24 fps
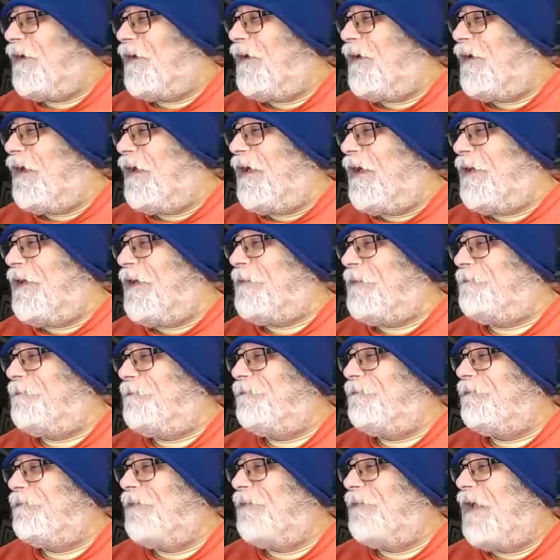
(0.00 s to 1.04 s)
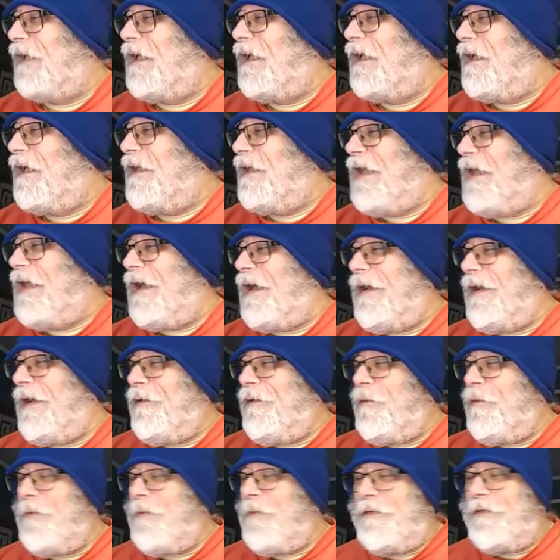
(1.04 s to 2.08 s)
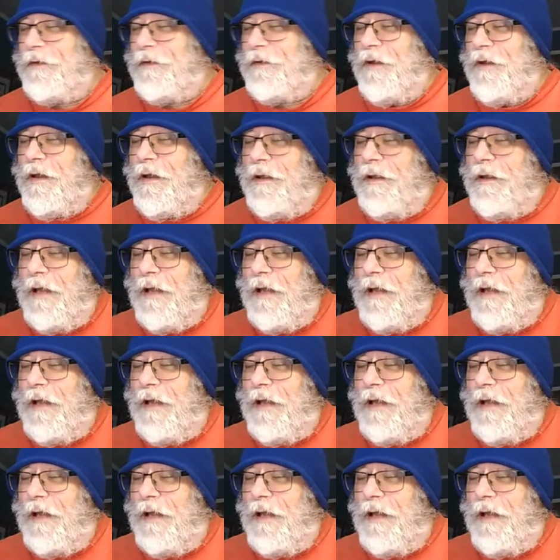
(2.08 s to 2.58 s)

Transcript: Um, yeah, I hope it's good.